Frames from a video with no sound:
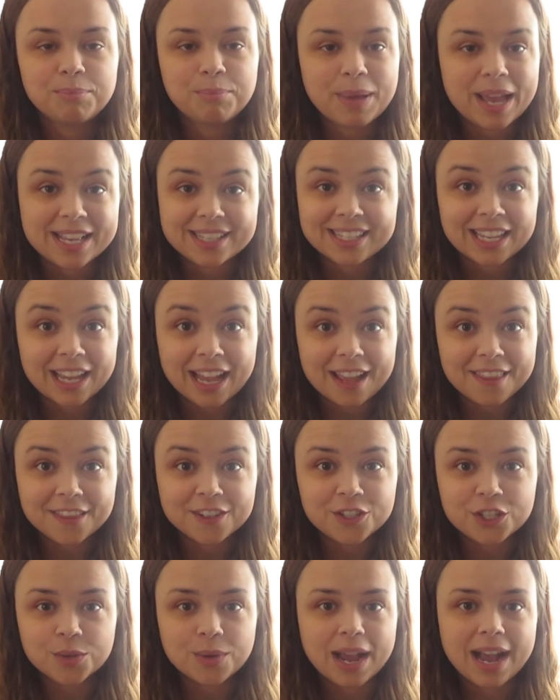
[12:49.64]
pacing guide
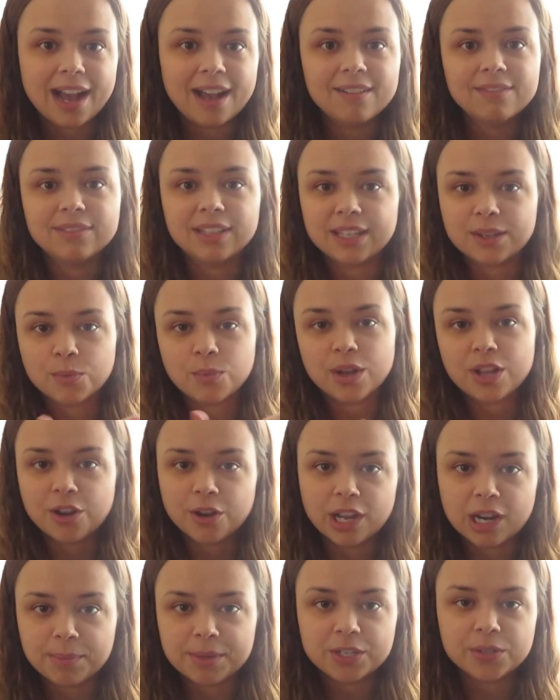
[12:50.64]
that you have, like what
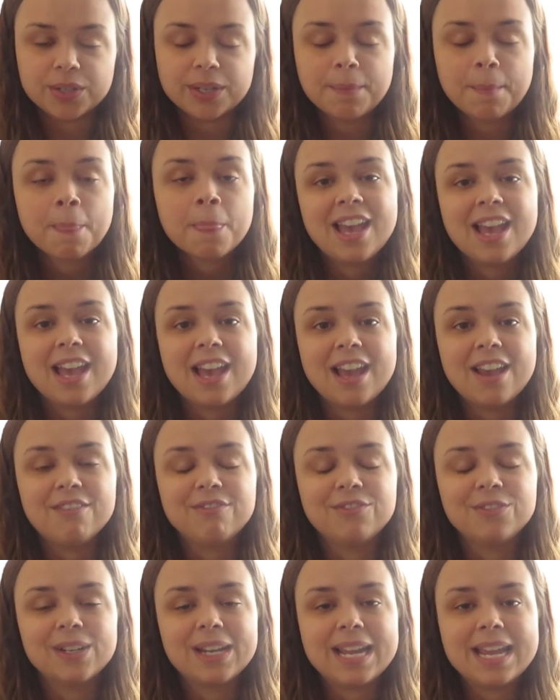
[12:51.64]
you're gonna be doing,
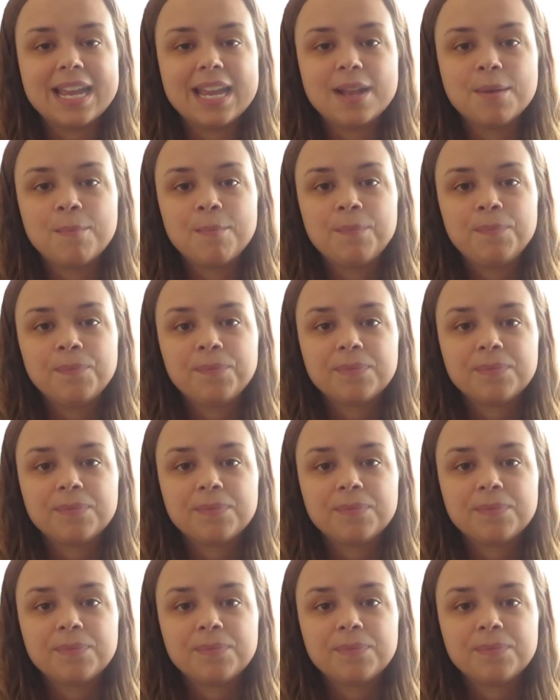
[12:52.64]
every